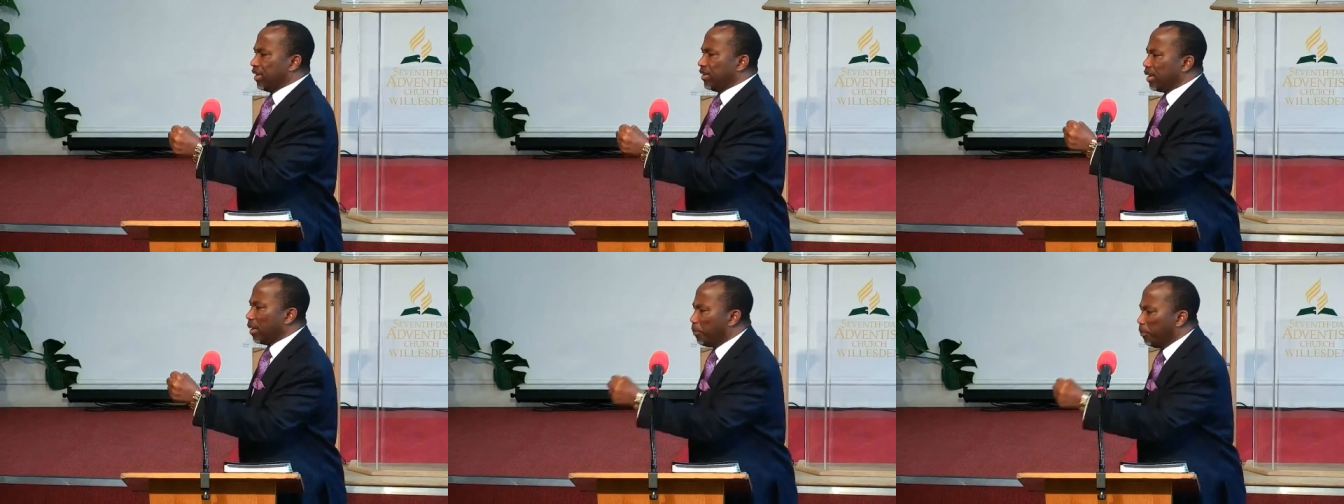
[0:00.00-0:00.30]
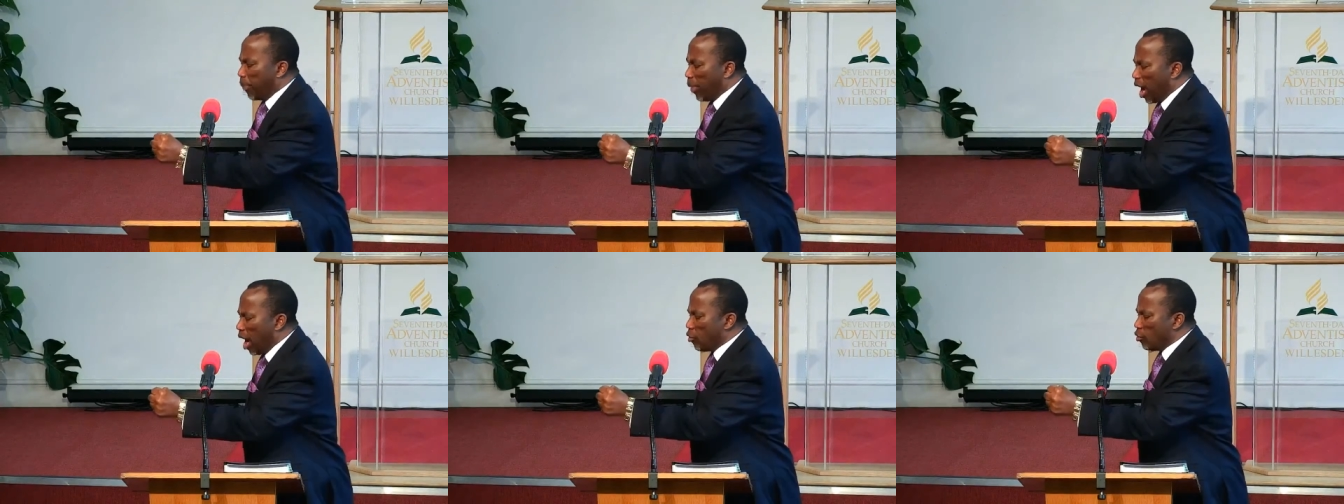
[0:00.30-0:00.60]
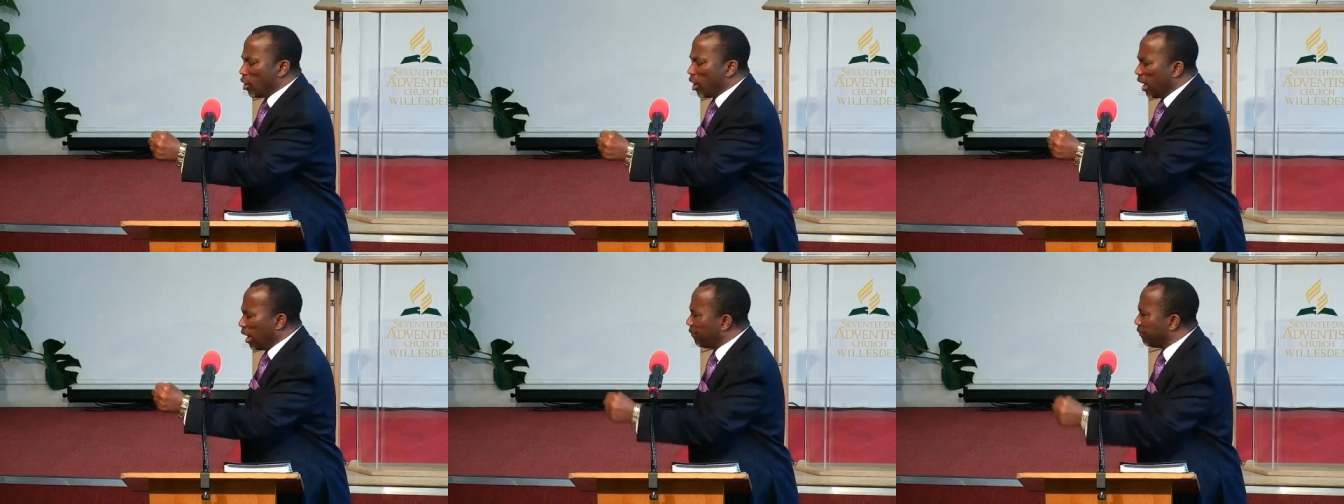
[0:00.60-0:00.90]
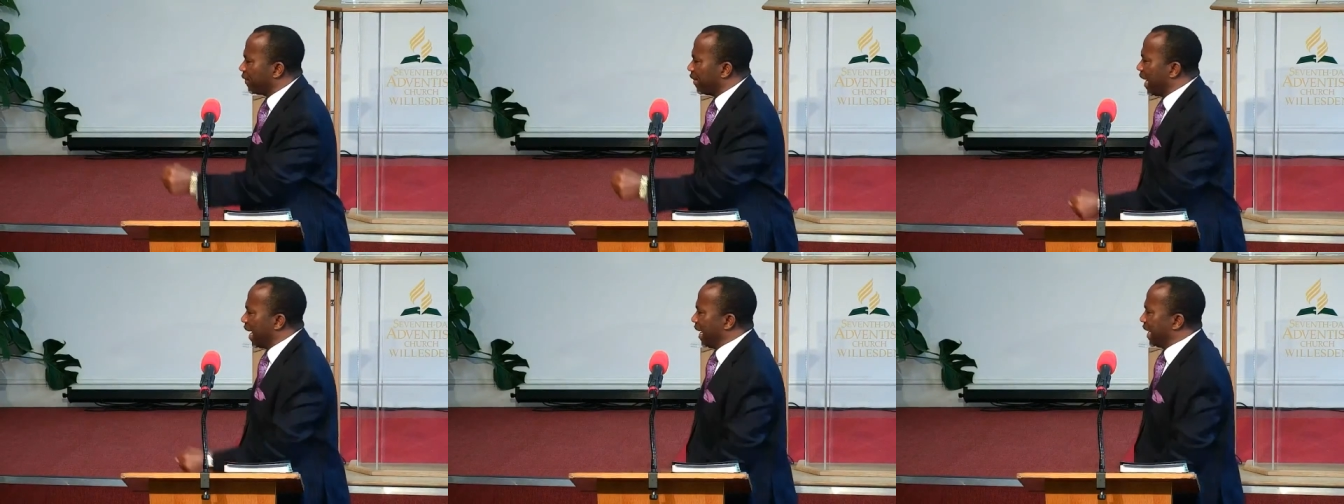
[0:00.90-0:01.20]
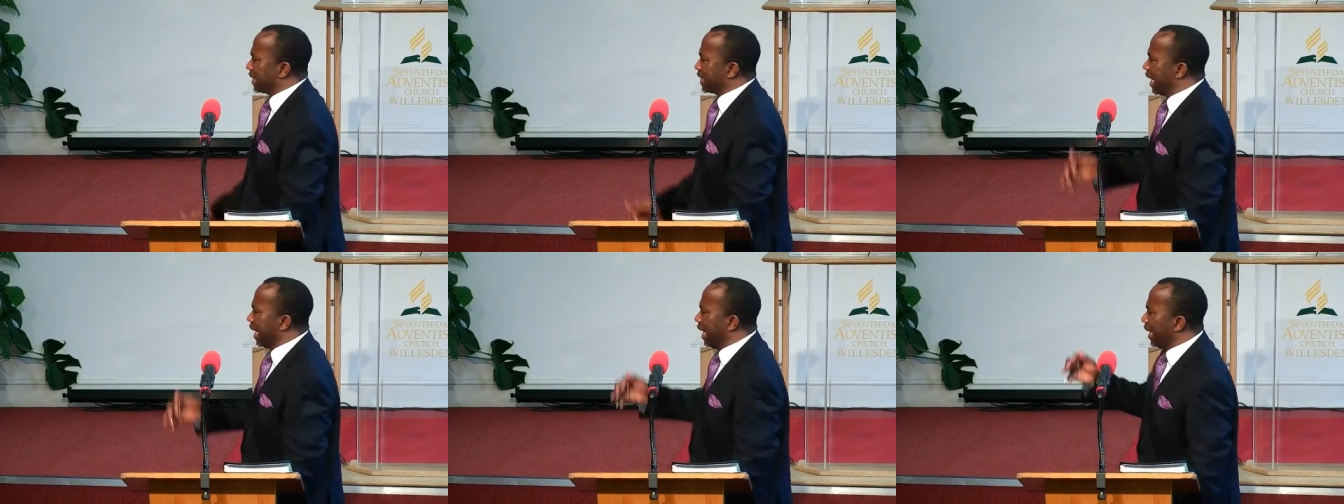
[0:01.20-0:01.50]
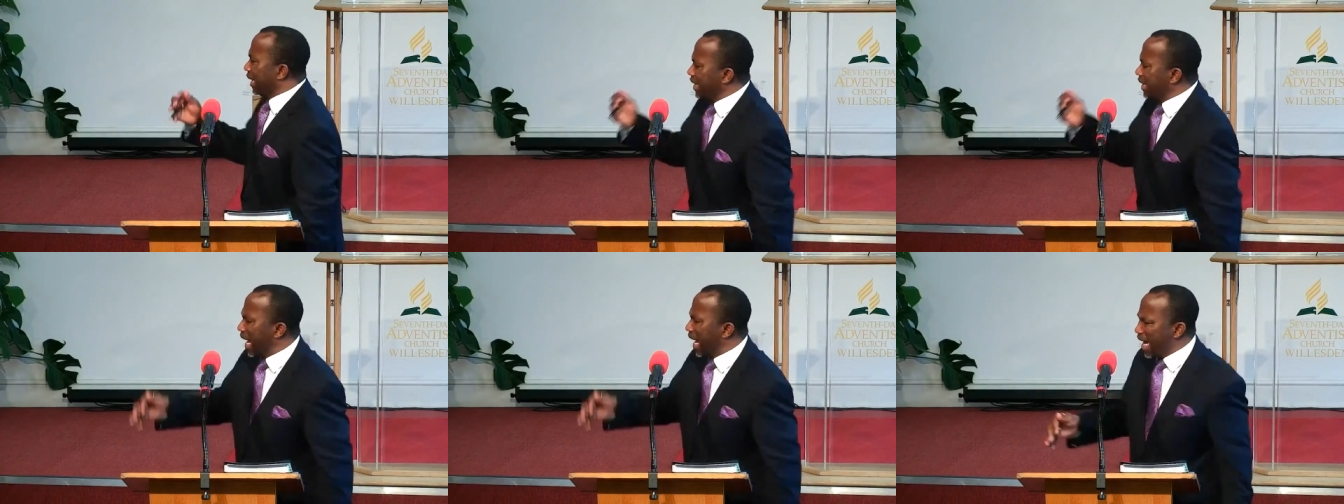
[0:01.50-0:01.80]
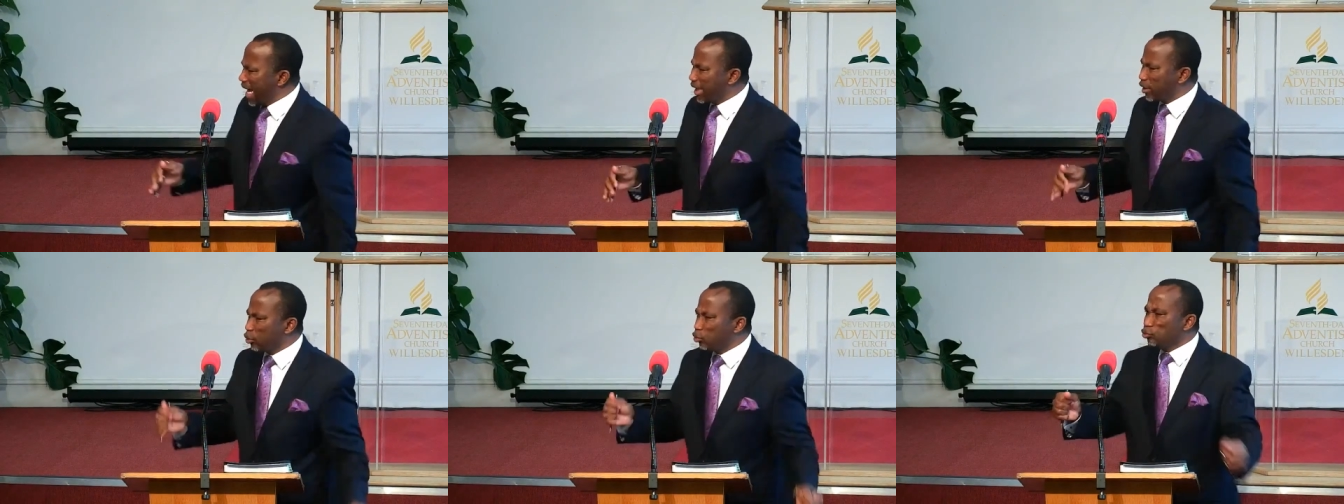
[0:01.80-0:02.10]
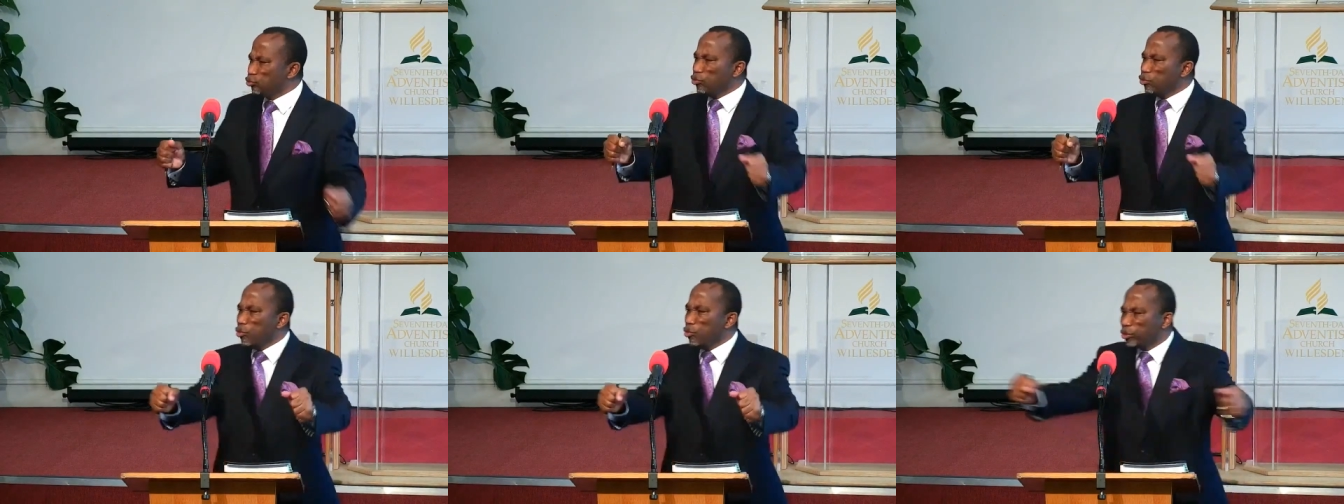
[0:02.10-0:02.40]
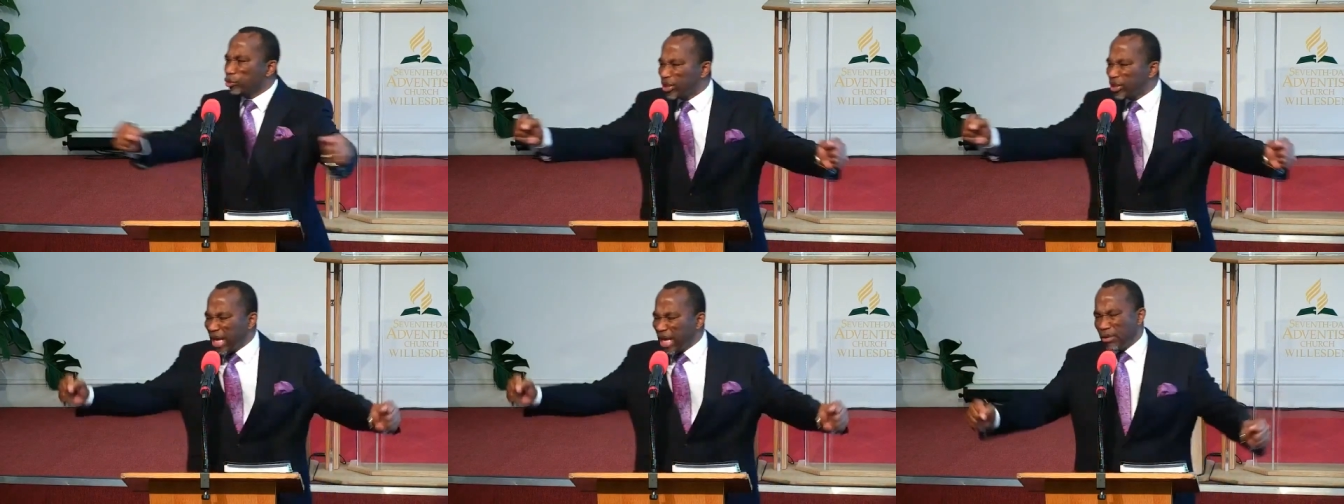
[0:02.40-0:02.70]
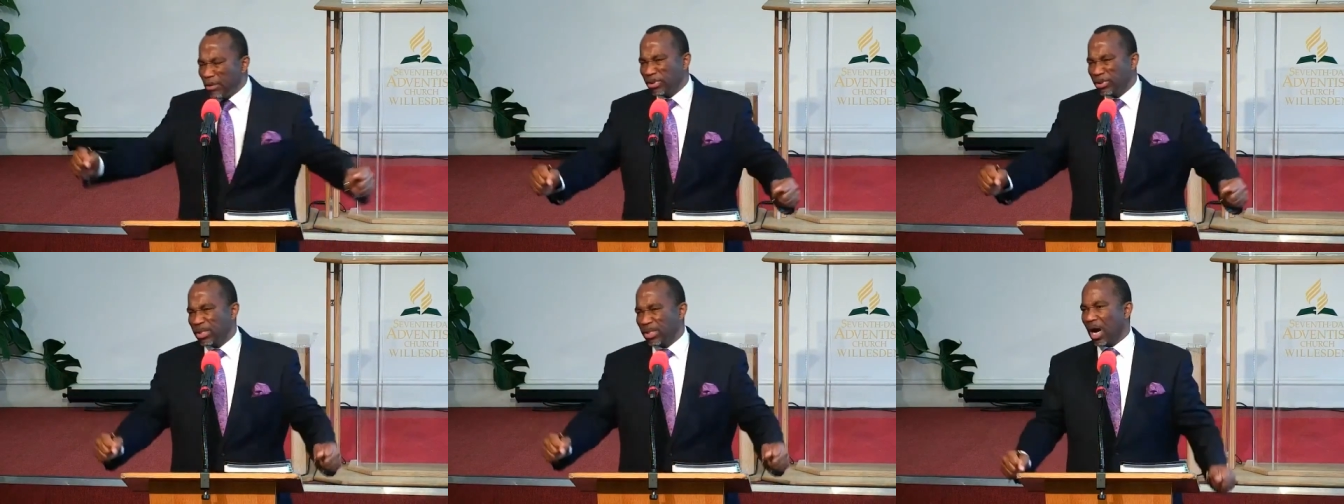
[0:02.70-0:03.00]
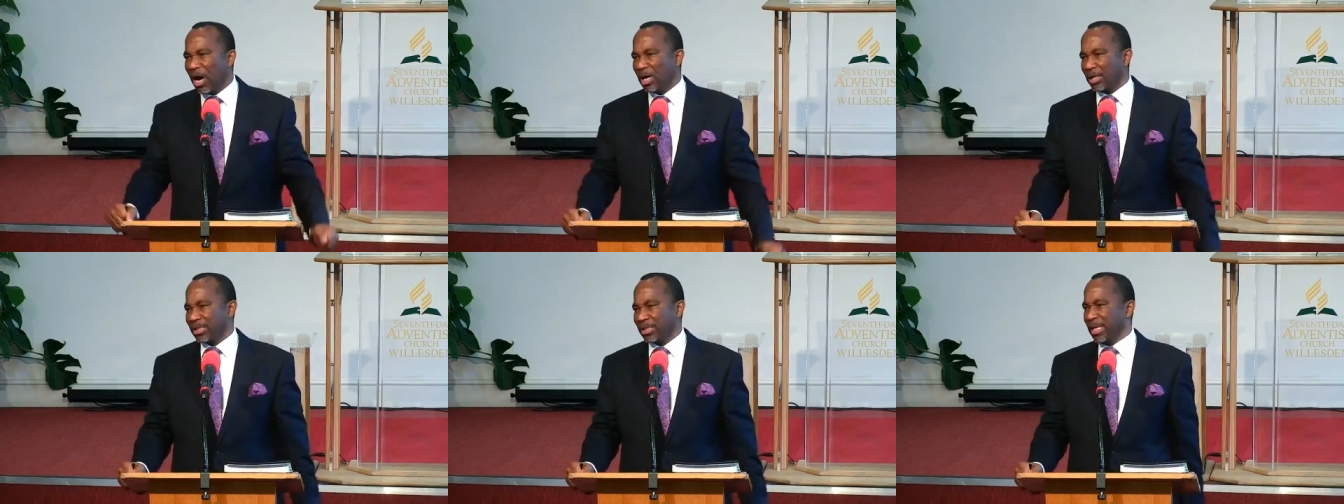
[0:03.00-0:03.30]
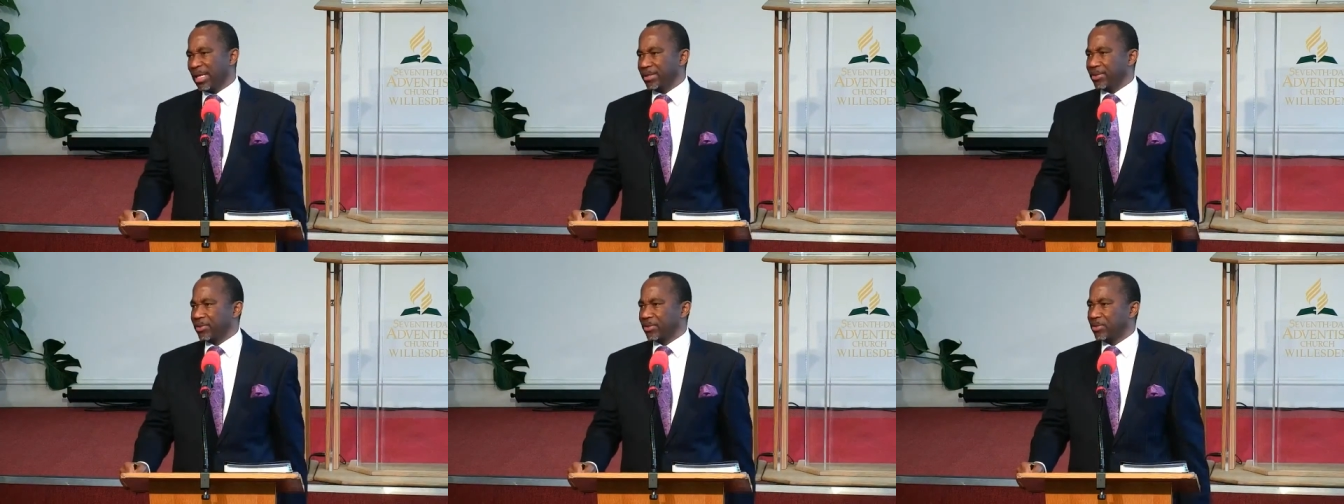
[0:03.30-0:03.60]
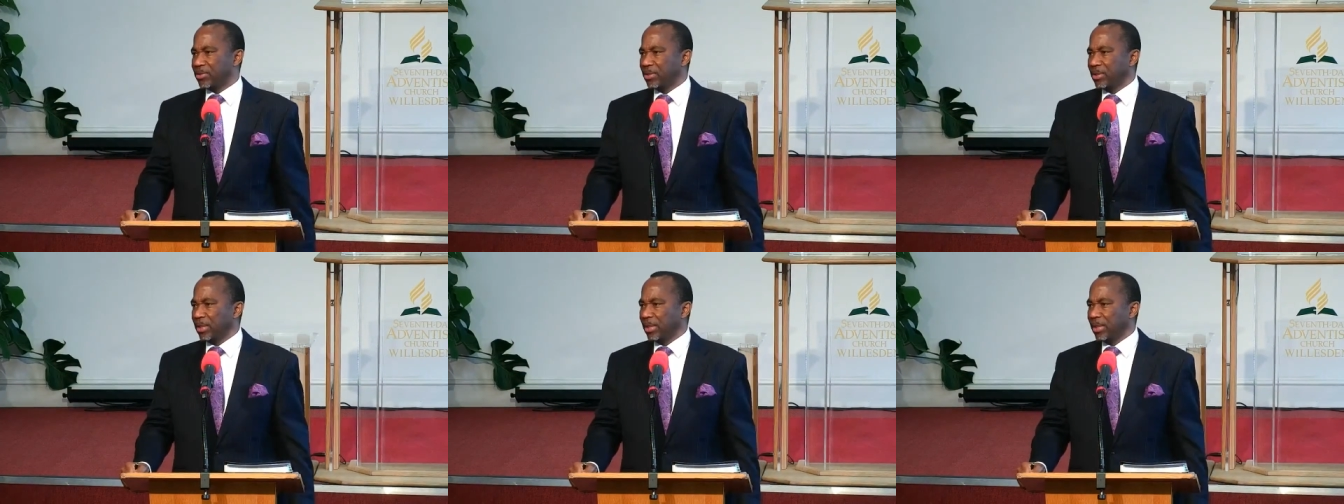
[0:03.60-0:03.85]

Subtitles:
The power of light. Light roots out darkness.